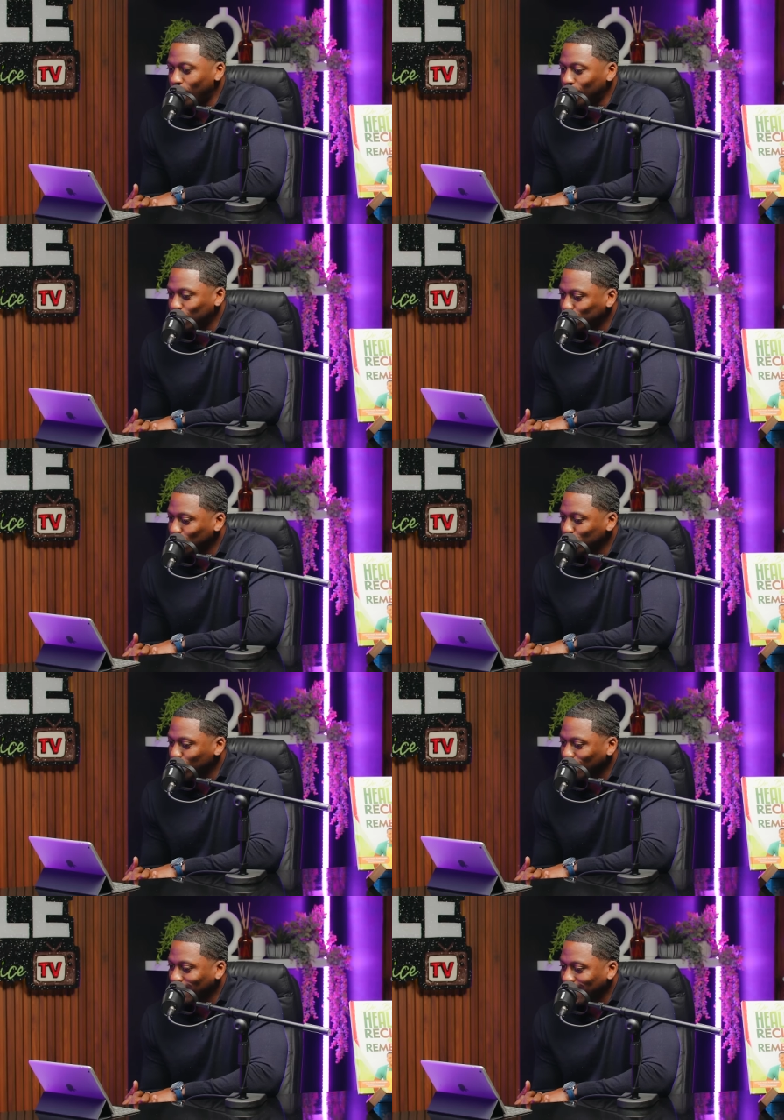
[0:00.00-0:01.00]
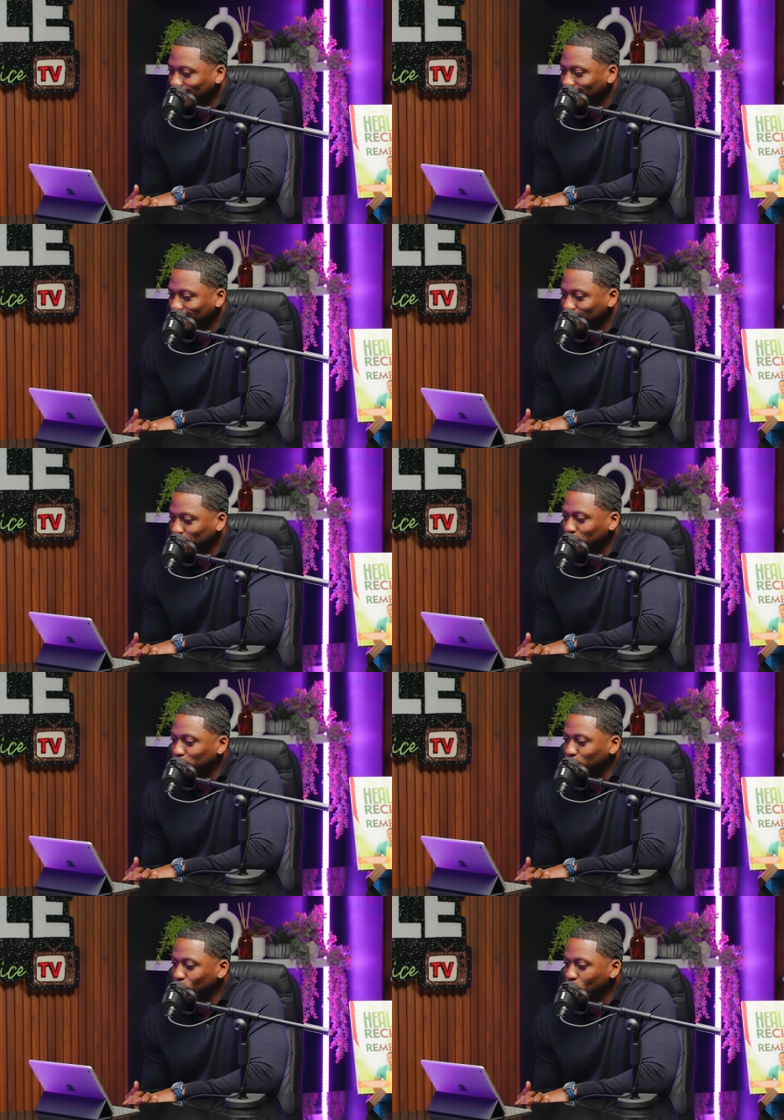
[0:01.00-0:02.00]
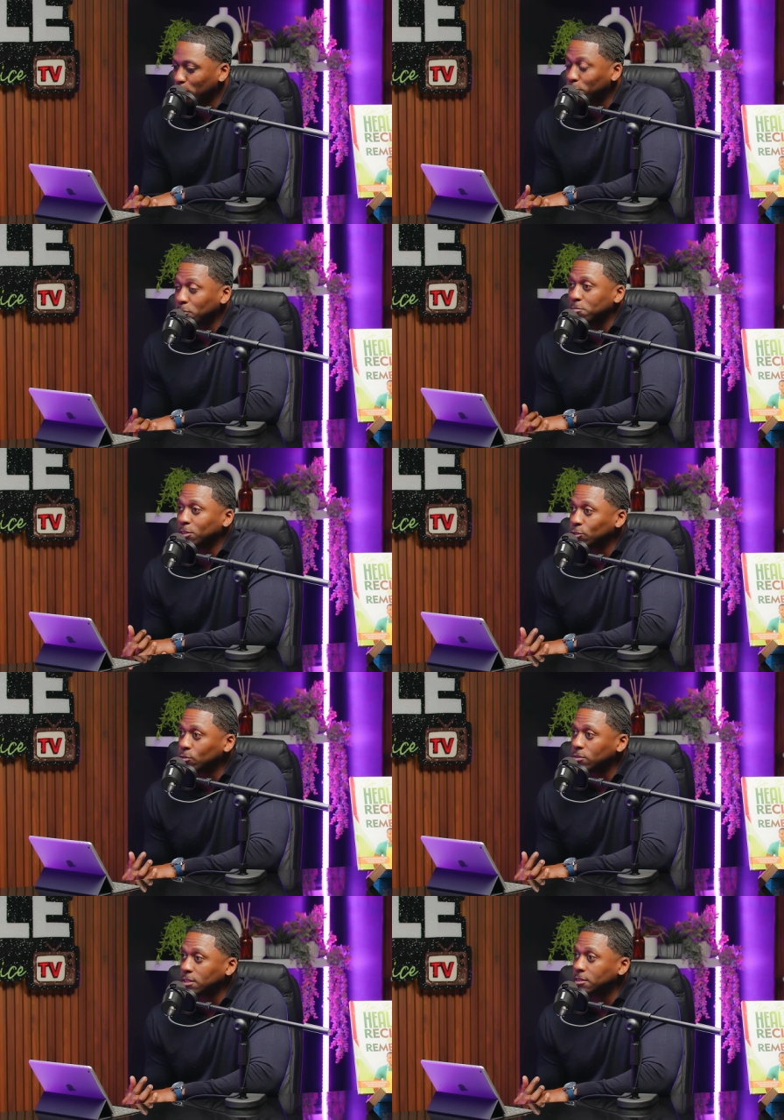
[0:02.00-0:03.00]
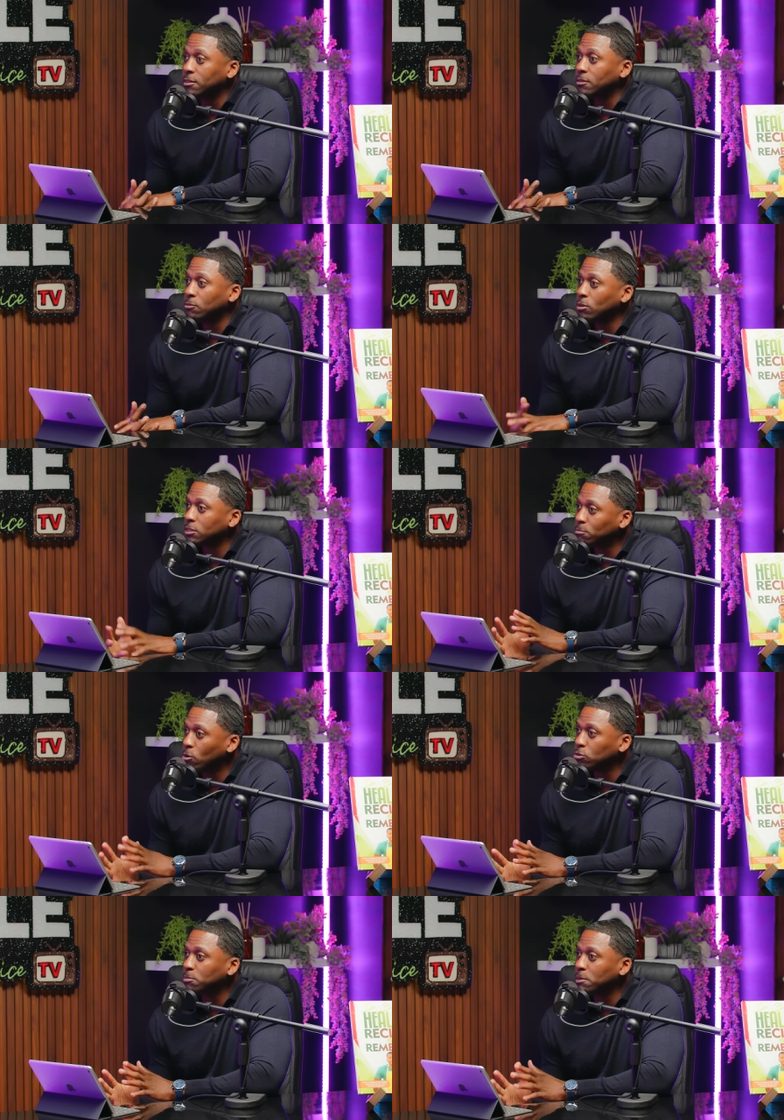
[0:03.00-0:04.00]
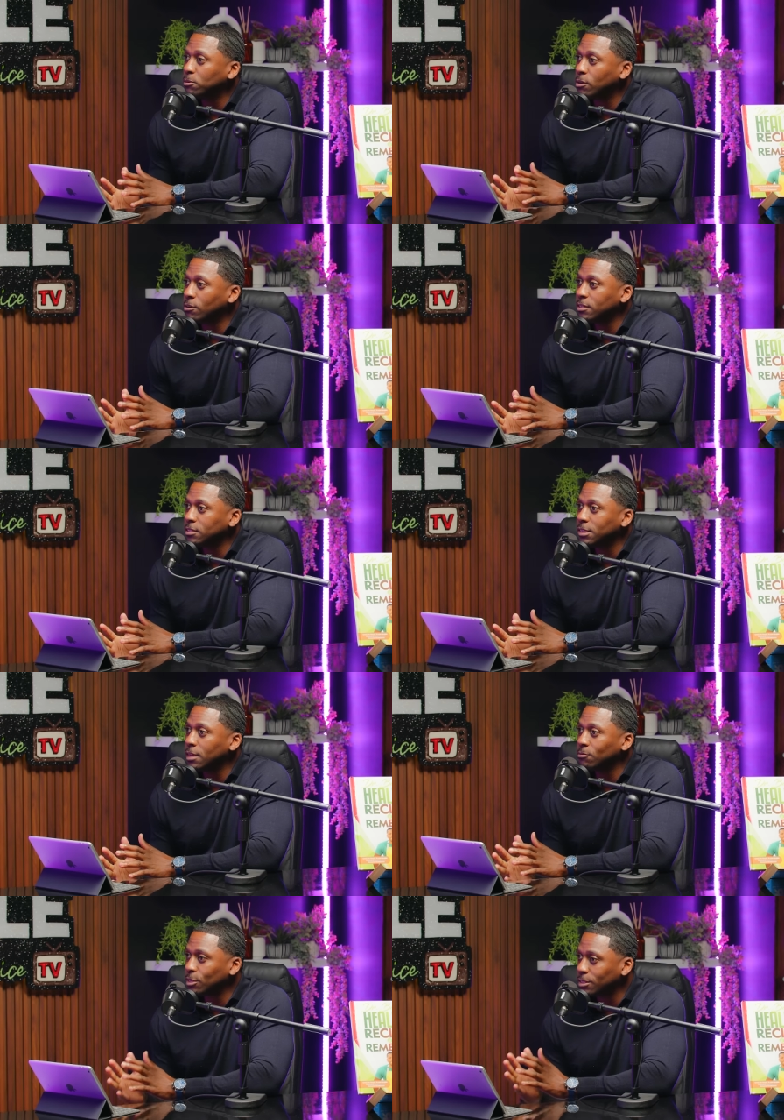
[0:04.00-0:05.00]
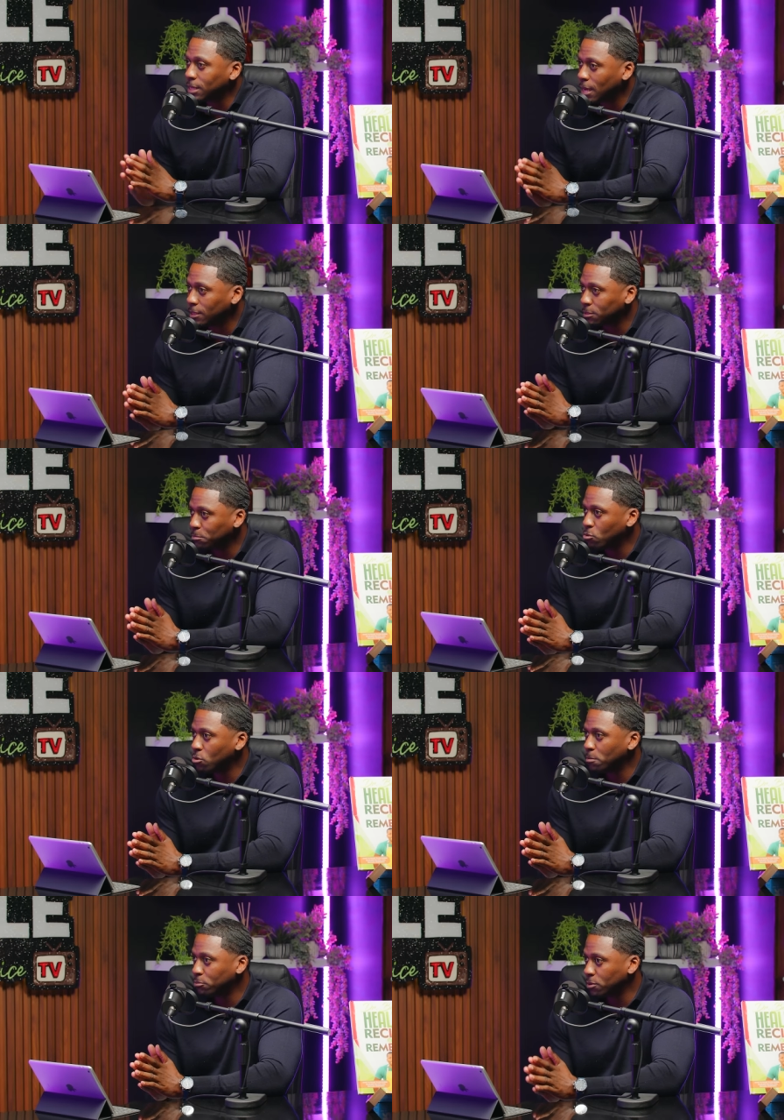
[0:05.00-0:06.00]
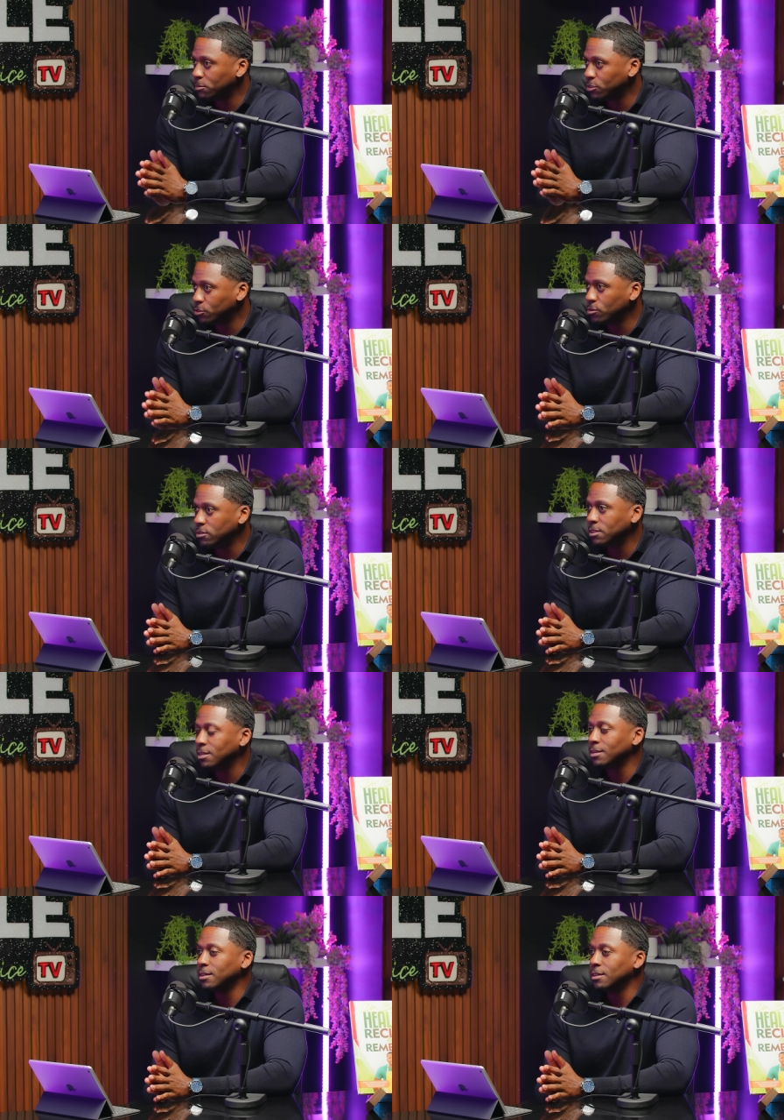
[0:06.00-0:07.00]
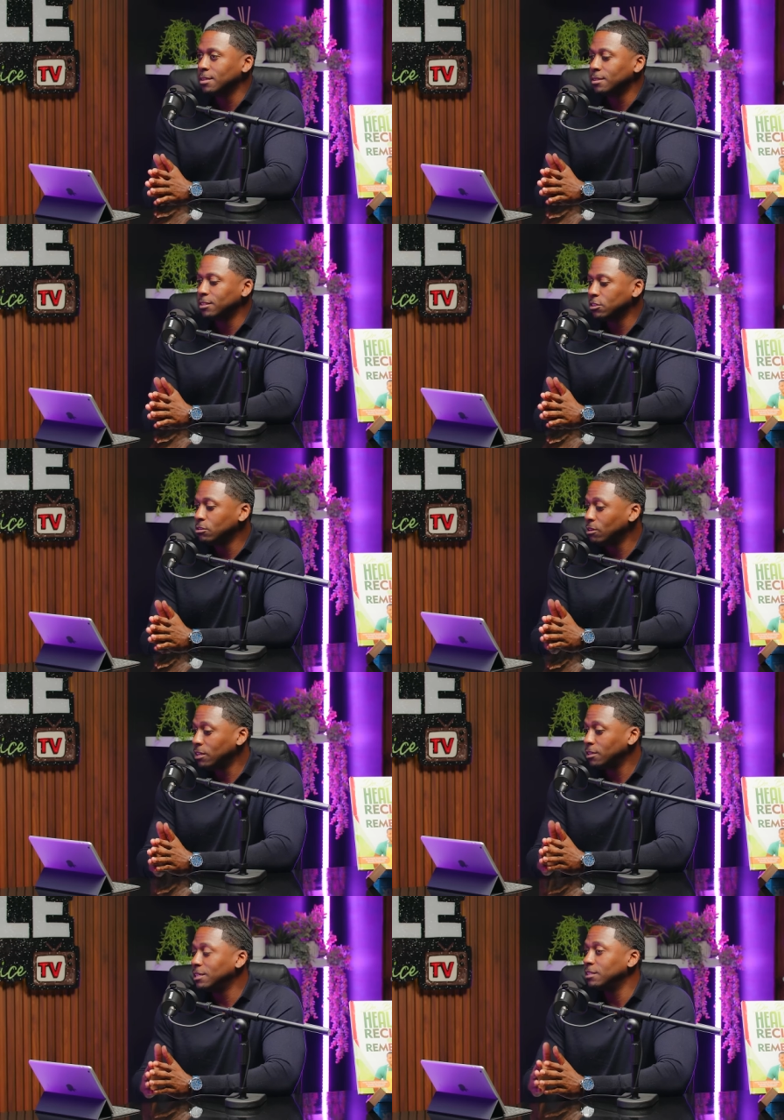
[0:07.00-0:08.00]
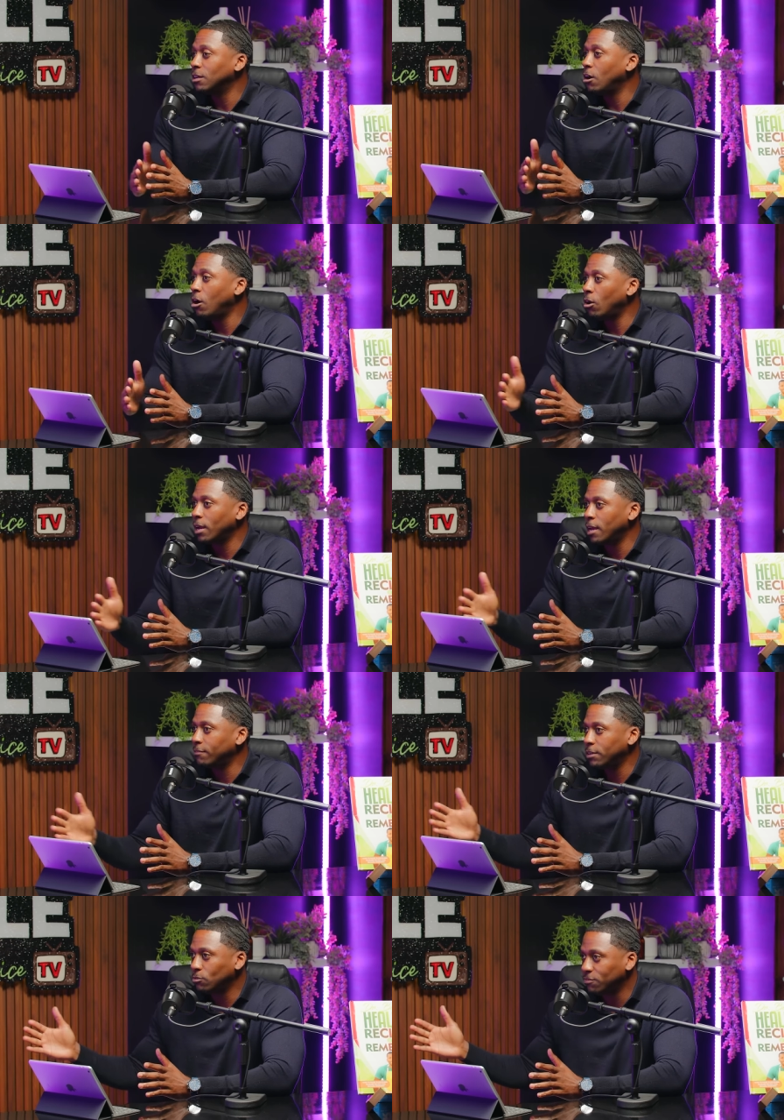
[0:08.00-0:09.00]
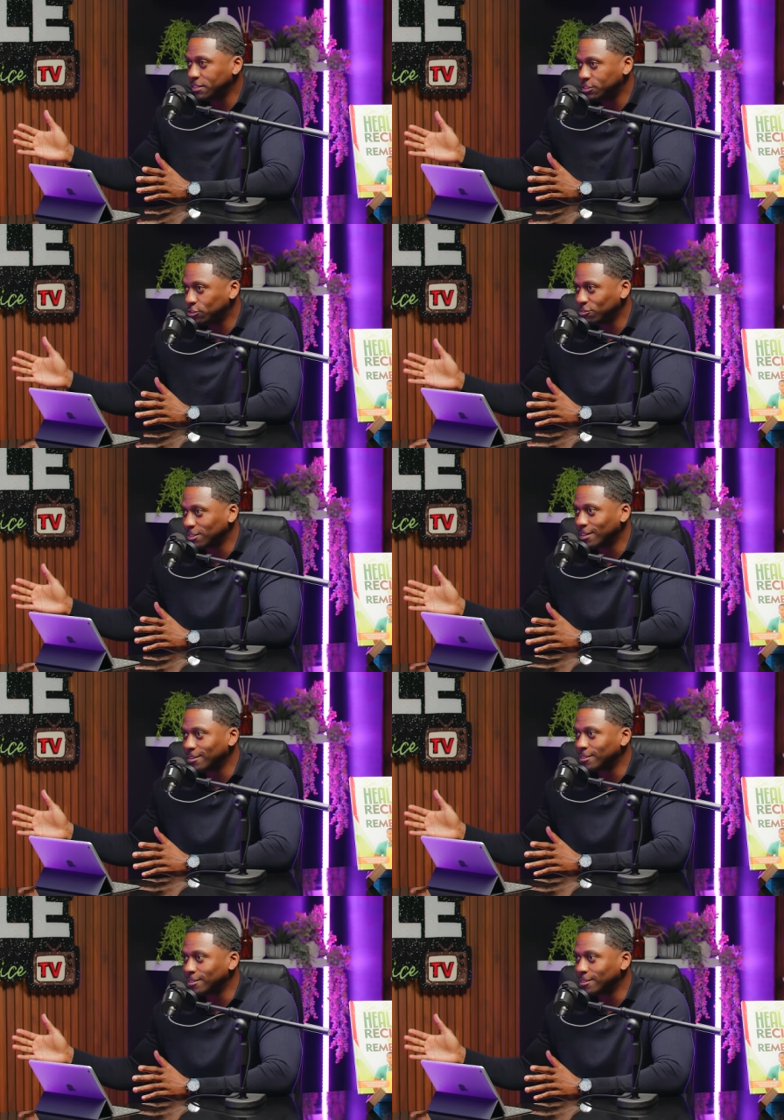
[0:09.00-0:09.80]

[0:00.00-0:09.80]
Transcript: also more likely to be born prematurely, which most people don't understand. When your child is born prematurely, this is going to lead to all kind of health issues later.